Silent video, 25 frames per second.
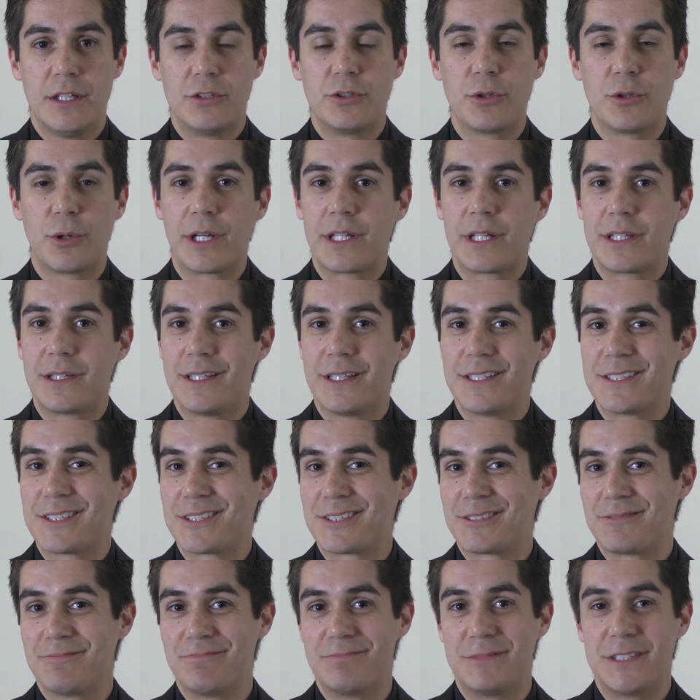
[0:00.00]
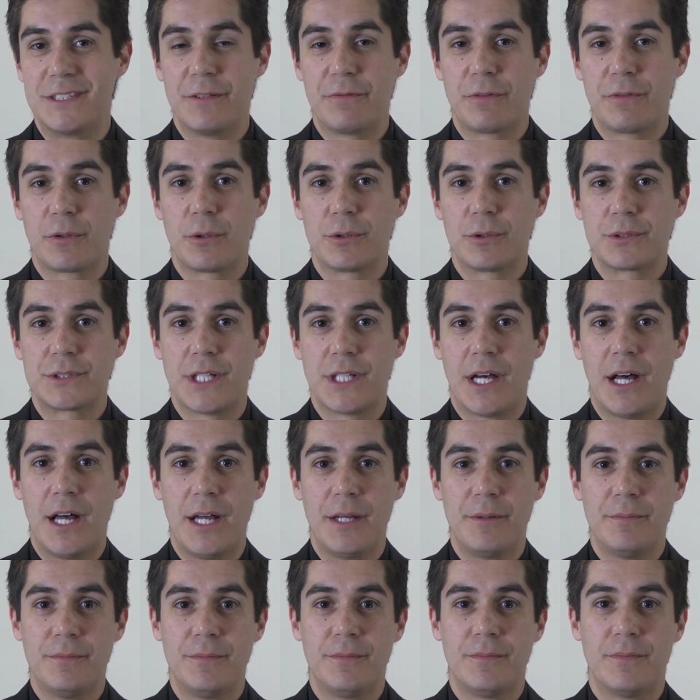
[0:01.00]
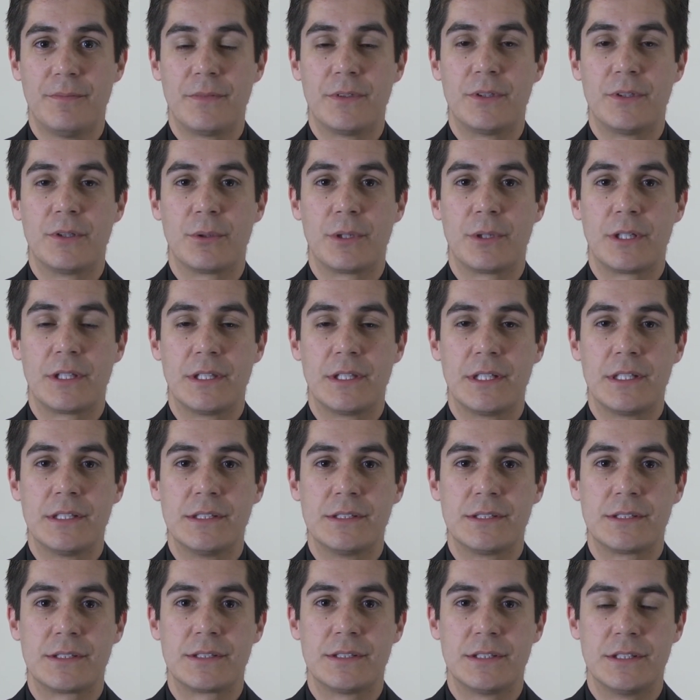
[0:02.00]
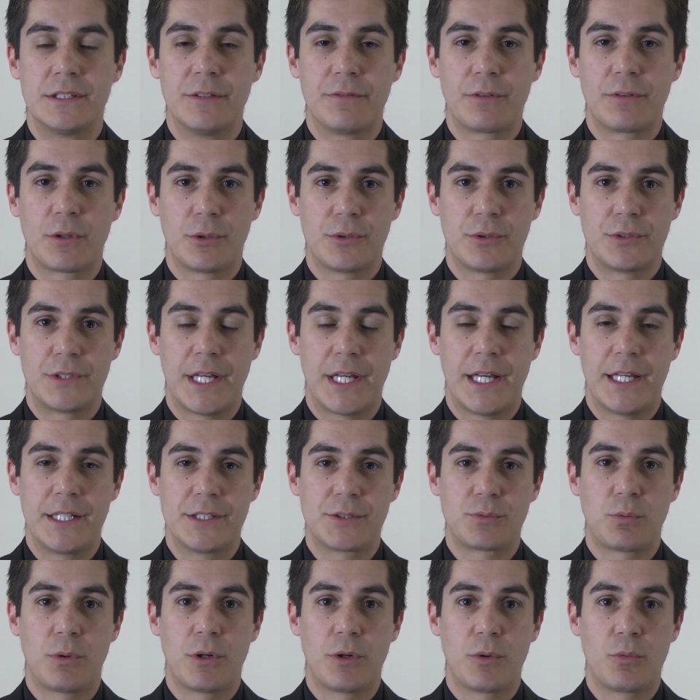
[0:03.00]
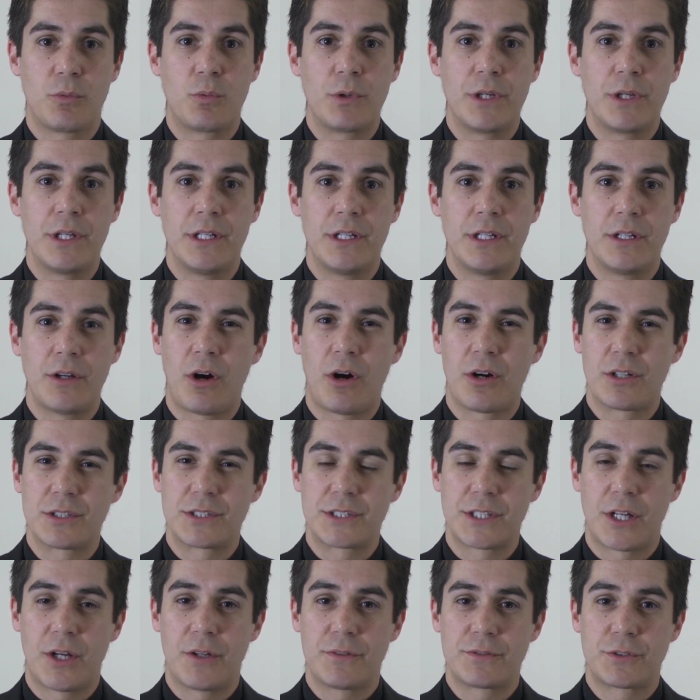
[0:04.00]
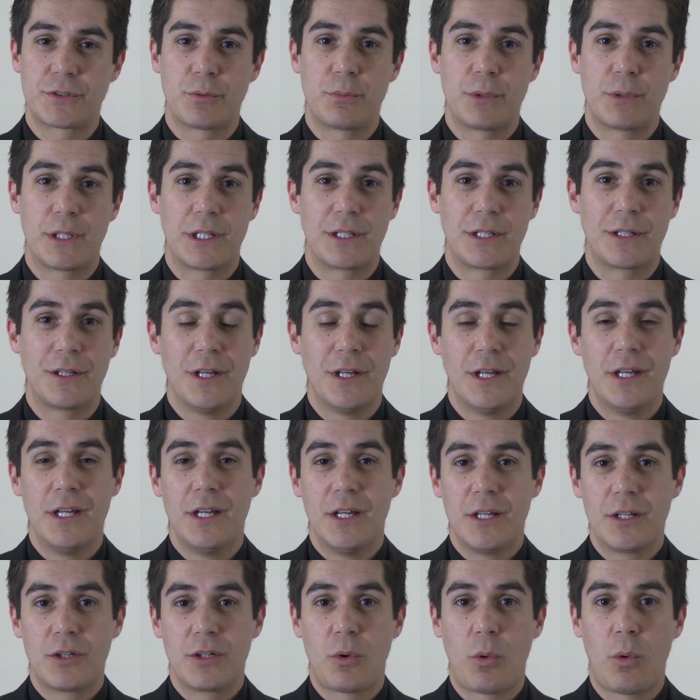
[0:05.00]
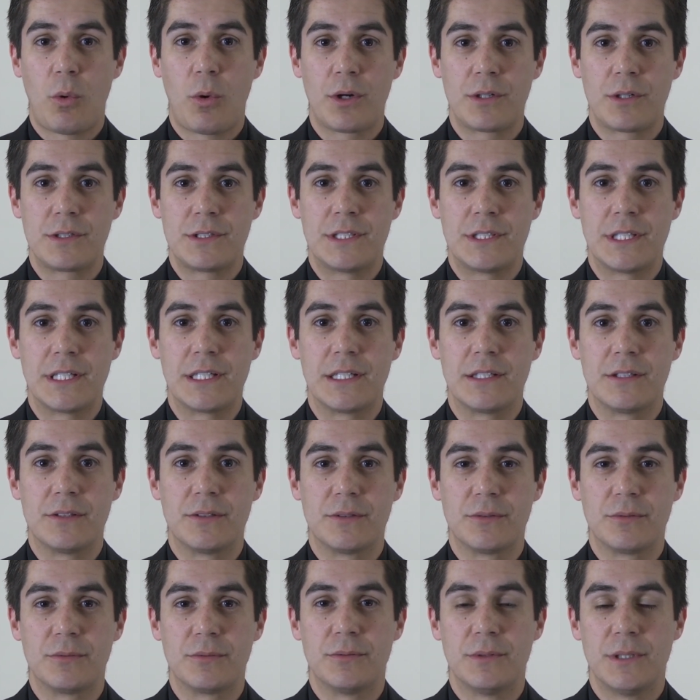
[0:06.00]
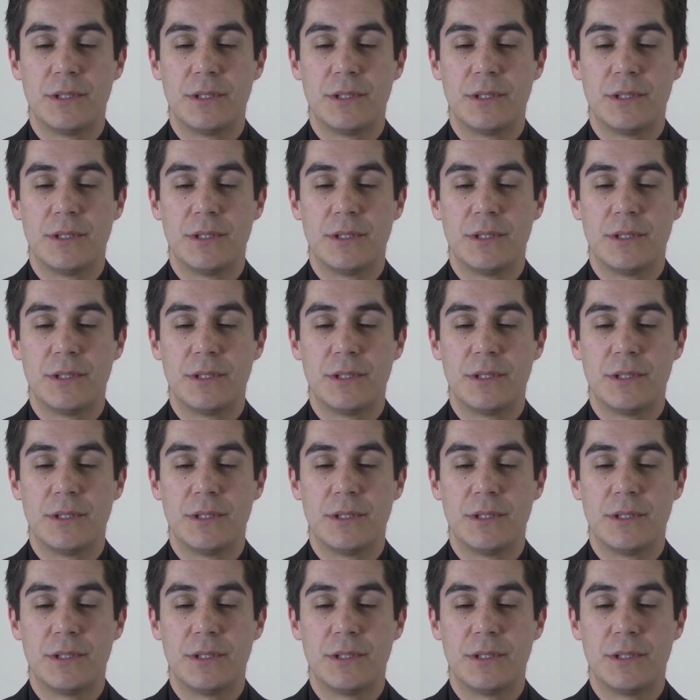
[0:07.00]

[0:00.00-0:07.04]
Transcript: during this difficult time, during these difficult days where we ourselves are being quarantined,